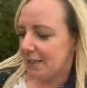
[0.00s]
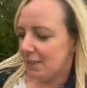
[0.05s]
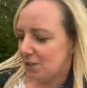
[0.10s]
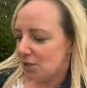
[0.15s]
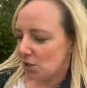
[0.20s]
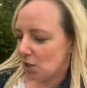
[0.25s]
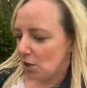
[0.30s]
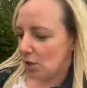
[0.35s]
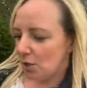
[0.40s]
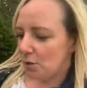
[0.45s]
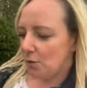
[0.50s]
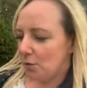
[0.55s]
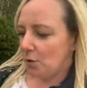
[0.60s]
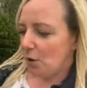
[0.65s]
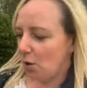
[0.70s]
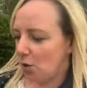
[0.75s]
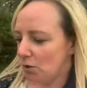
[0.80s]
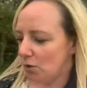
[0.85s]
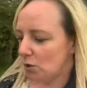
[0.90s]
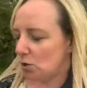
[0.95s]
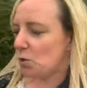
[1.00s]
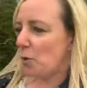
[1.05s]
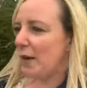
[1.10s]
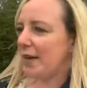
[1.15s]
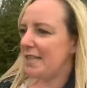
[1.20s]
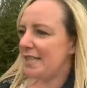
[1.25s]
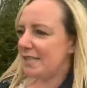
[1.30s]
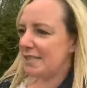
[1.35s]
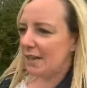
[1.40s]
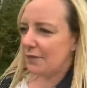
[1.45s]
So on the
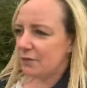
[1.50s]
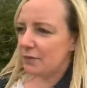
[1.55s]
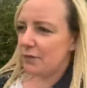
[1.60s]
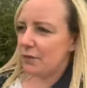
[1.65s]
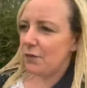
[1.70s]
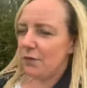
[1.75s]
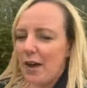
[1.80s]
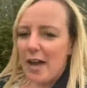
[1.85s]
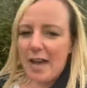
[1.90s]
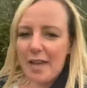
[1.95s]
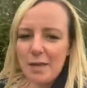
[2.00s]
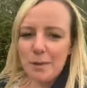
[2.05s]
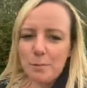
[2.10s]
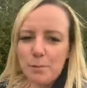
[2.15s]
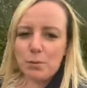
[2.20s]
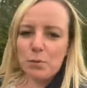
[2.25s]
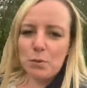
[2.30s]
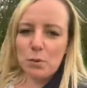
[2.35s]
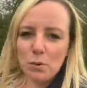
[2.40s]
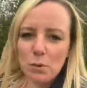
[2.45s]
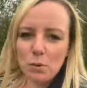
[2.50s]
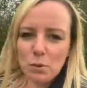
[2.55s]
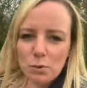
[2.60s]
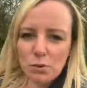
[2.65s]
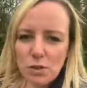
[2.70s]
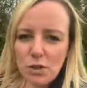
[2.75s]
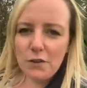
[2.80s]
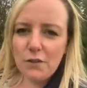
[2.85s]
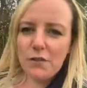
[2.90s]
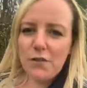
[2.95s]
27th of April
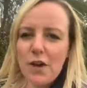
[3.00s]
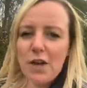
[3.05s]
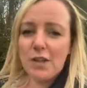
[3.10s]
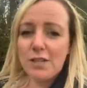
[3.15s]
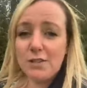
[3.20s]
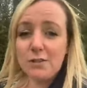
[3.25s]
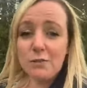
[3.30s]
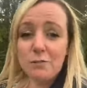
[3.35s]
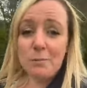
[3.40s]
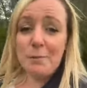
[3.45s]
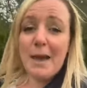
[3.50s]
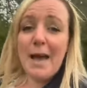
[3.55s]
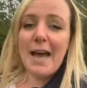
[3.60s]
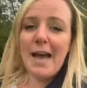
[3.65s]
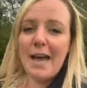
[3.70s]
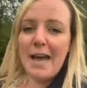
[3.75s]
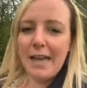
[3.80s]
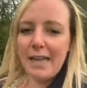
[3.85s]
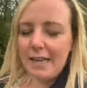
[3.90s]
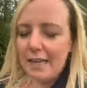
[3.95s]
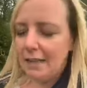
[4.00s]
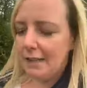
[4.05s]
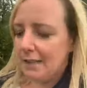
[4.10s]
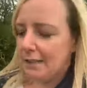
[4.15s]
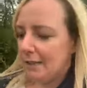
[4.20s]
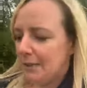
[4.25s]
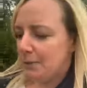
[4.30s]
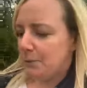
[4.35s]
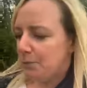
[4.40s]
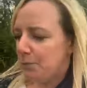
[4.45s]
to the 1st of May,
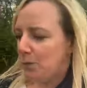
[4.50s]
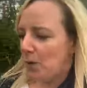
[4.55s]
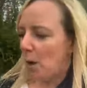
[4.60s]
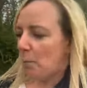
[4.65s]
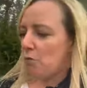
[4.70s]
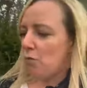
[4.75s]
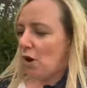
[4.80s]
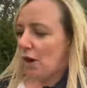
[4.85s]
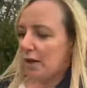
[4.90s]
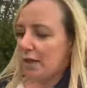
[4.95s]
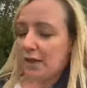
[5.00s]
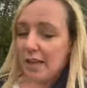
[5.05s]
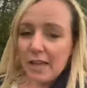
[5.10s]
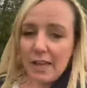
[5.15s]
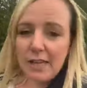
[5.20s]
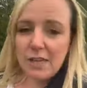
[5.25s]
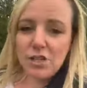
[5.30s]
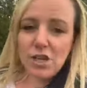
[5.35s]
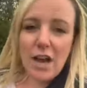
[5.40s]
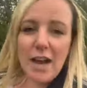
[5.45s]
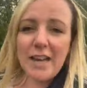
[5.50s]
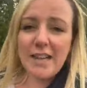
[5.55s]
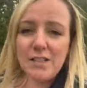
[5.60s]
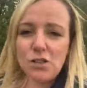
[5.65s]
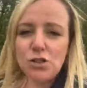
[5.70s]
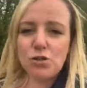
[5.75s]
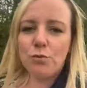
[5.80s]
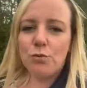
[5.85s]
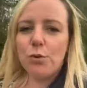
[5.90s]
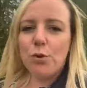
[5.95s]
I'm running a
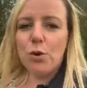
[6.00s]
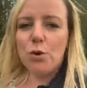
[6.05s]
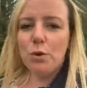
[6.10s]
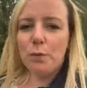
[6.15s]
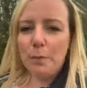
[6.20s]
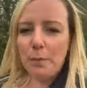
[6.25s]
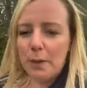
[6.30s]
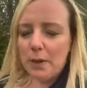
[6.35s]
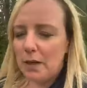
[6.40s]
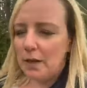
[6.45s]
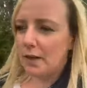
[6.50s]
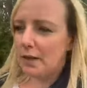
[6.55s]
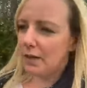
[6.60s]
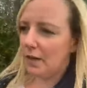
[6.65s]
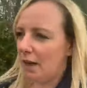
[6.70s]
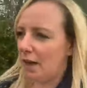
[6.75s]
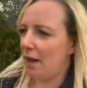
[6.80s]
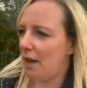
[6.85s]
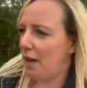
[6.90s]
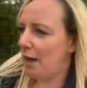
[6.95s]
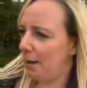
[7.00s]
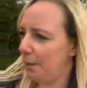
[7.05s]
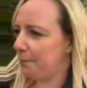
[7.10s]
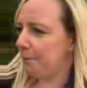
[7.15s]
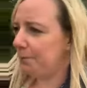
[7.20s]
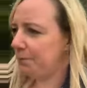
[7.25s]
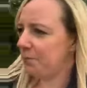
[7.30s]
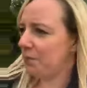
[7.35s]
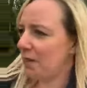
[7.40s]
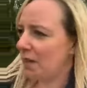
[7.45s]
challenge group,
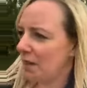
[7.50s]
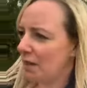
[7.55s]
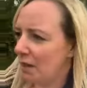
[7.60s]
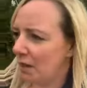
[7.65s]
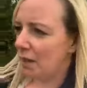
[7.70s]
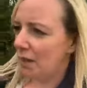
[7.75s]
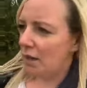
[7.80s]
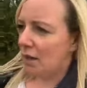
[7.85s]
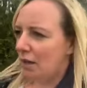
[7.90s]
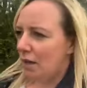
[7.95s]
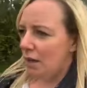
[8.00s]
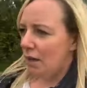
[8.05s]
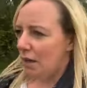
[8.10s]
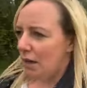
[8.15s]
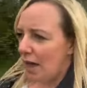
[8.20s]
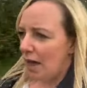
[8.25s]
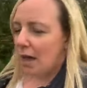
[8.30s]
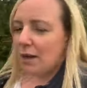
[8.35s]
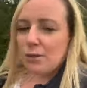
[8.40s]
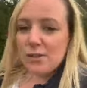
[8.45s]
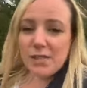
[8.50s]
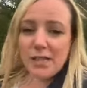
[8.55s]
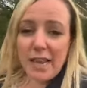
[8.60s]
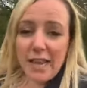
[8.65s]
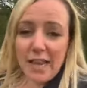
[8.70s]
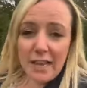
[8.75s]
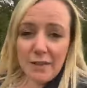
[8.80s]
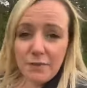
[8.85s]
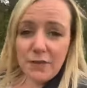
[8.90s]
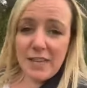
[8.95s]
how to
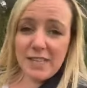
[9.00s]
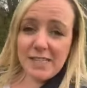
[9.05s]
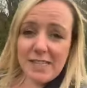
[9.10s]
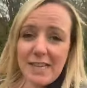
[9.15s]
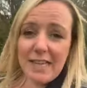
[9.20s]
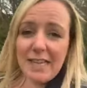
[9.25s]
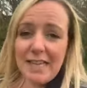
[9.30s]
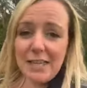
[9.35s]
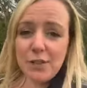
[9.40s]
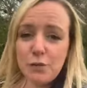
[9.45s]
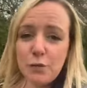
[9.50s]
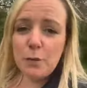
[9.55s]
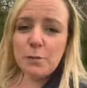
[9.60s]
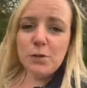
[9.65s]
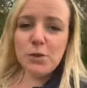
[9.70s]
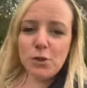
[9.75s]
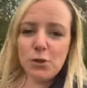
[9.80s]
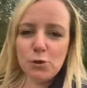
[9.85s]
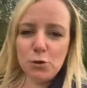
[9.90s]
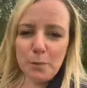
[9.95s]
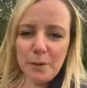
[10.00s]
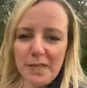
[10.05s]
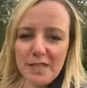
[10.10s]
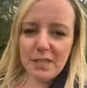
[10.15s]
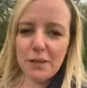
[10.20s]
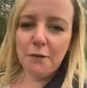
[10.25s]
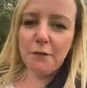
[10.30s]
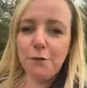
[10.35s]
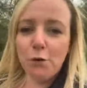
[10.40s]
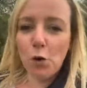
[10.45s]
get investor leads from social
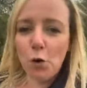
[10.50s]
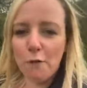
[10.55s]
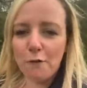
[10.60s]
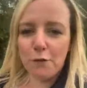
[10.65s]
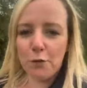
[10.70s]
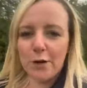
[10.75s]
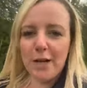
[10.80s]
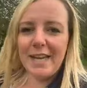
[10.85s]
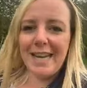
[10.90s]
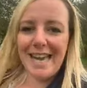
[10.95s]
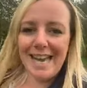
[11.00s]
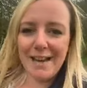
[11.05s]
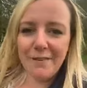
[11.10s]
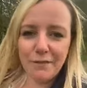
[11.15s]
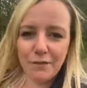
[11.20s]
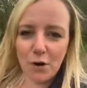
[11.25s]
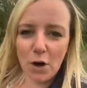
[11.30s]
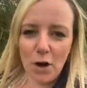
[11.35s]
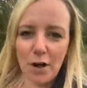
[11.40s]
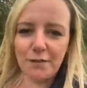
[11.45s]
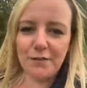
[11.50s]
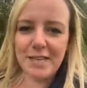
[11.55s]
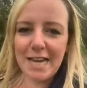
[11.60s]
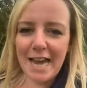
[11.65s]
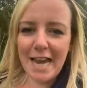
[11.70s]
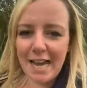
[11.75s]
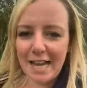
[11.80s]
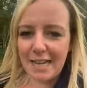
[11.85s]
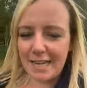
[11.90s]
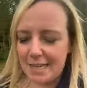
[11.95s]
media for free in 5
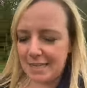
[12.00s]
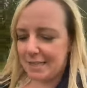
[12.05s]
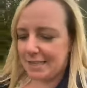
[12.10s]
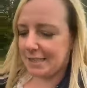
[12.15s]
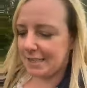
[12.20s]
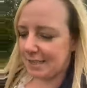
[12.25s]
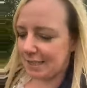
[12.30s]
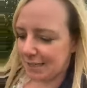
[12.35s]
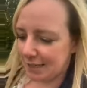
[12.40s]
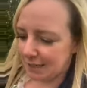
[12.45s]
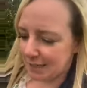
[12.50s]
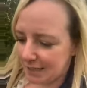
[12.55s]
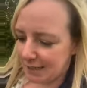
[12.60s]
days.